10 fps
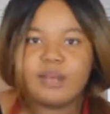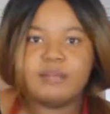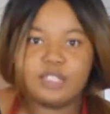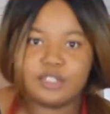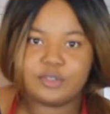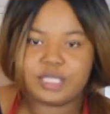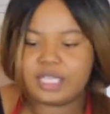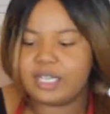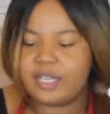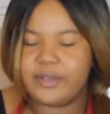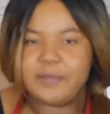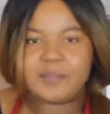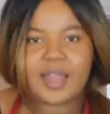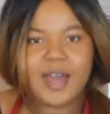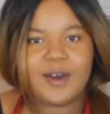This is really good.
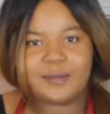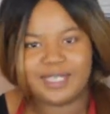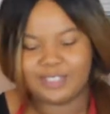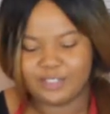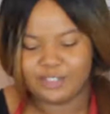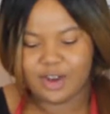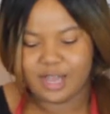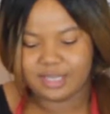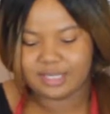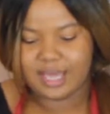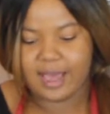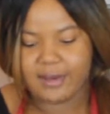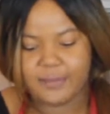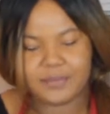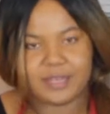I hope that you try this
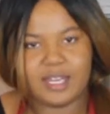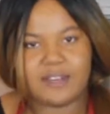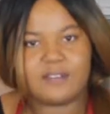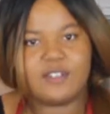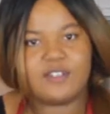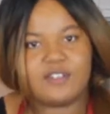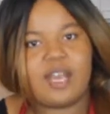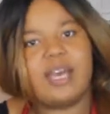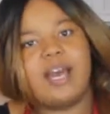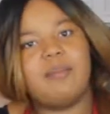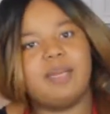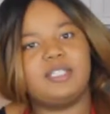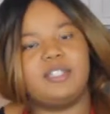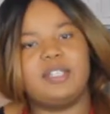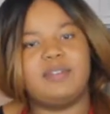out. And if you do try it out, make
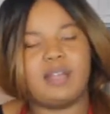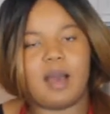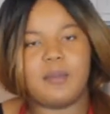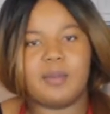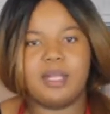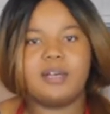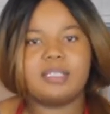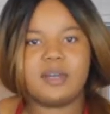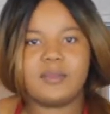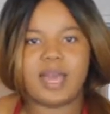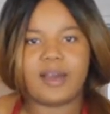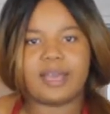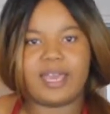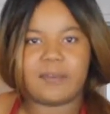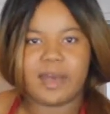sure you leave a comment below. Tell me how
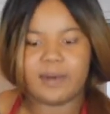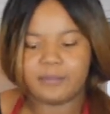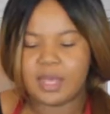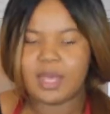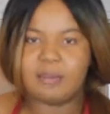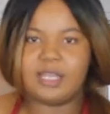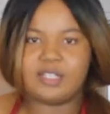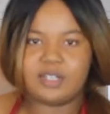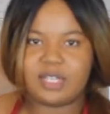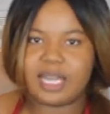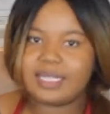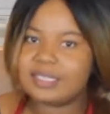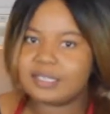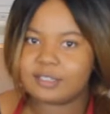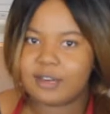it came out. Make sure you like
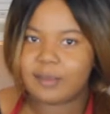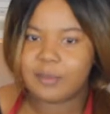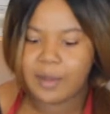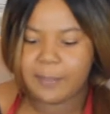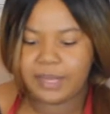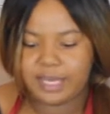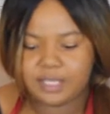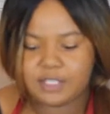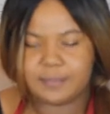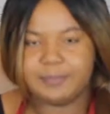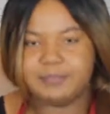and subscribe to my page.